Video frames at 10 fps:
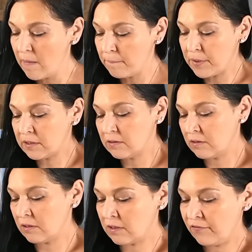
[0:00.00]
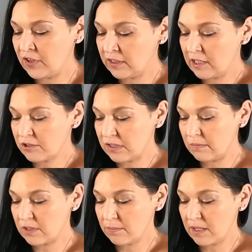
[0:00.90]
but the feeling here
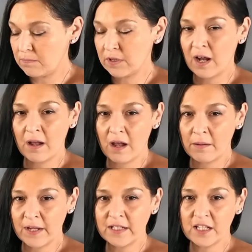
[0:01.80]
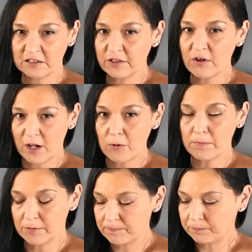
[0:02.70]
seems to be, but I might need a little help.